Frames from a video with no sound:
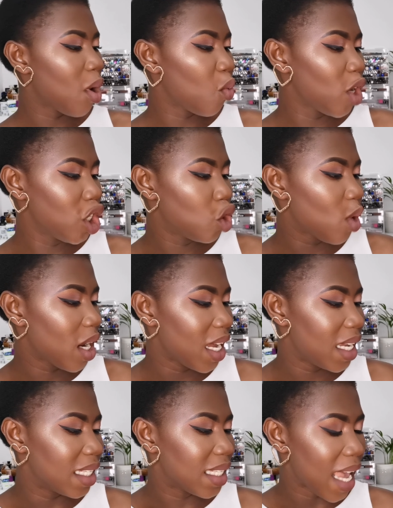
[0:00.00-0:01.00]
So my waist
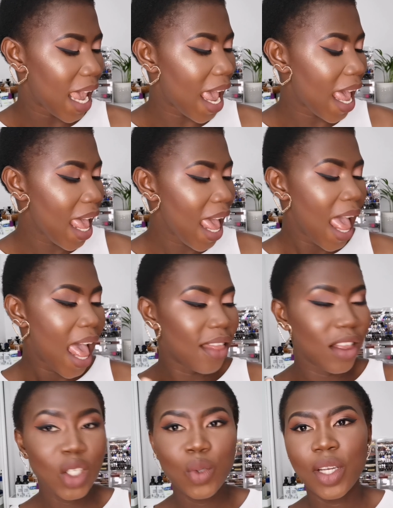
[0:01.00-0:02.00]
trainer is here,
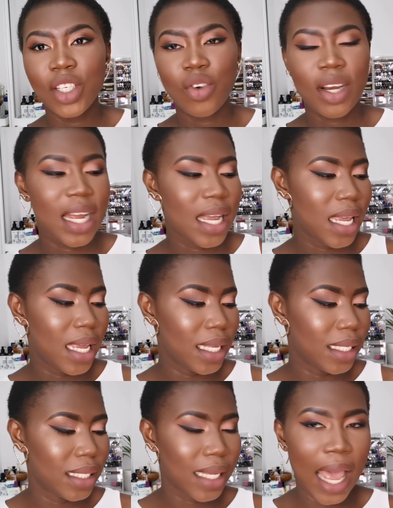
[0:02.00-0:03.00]
and this waist trainer
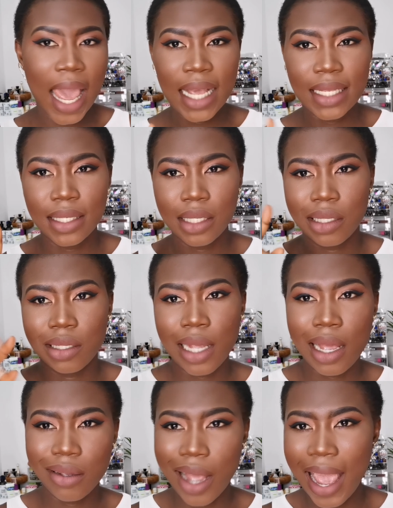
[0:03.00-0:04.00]
is
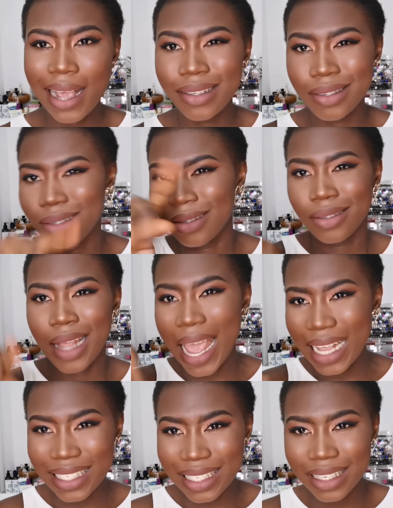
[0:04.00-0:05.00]

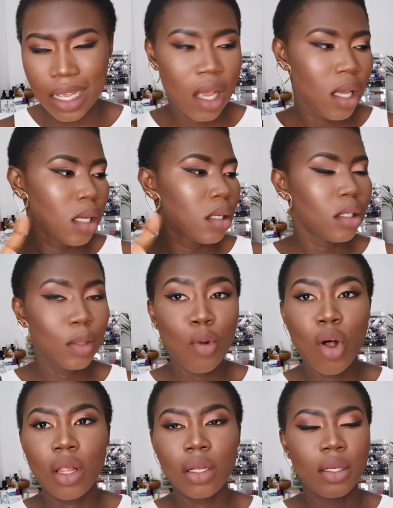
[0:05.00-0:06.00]
XXS
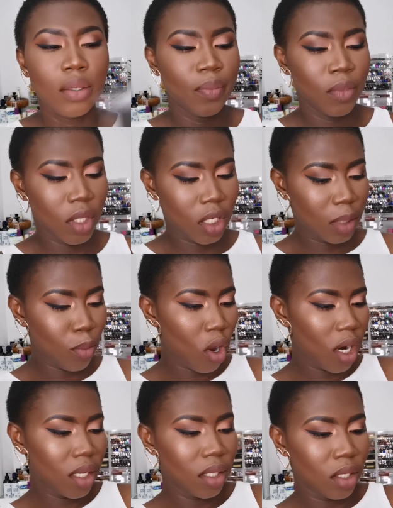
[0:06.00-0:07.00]
small, the
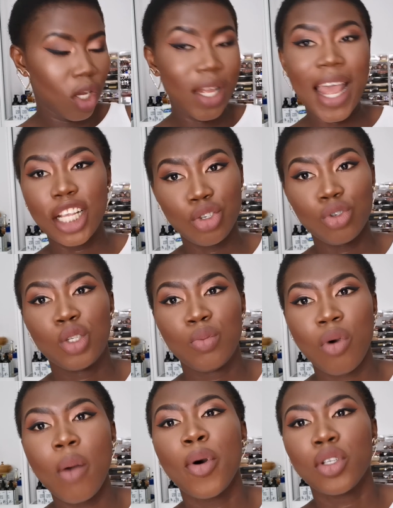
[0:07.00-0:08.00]
smaller, not extra
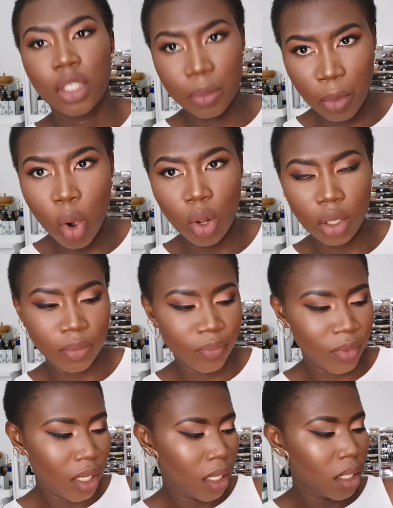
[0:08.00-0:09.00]
small but small.
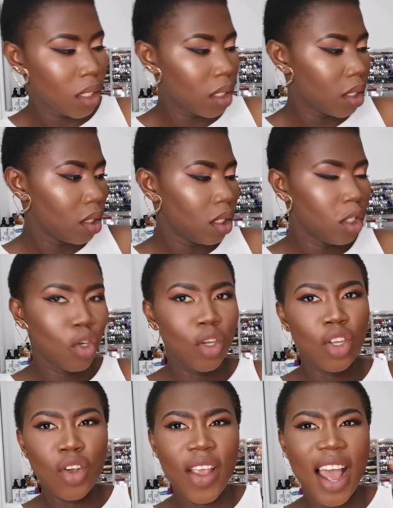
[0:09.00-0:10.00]

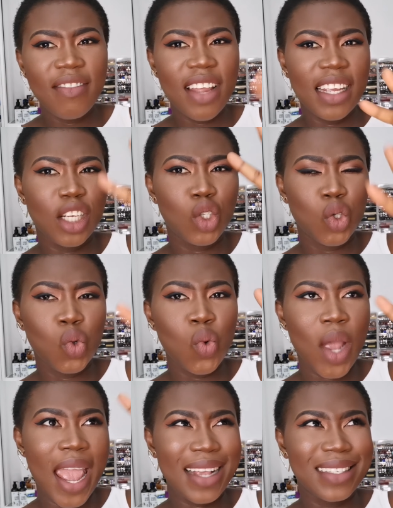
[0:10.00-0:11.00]
You know you have like the
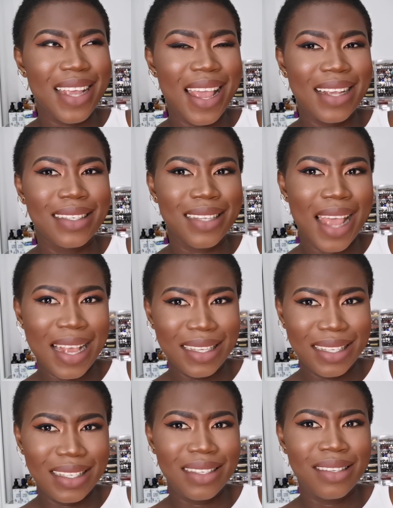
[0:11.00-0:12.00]

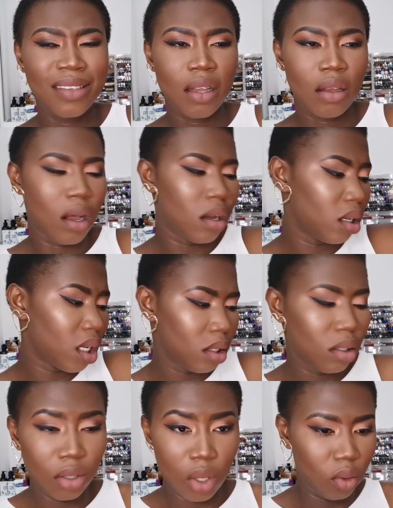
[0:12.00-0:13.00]
2XXS. I
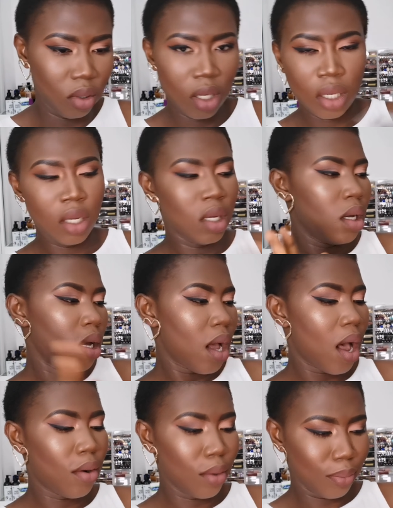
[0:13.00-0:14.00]
don't know
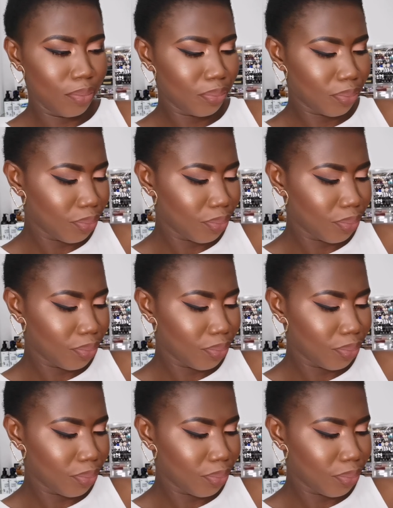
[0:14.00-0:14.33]
how to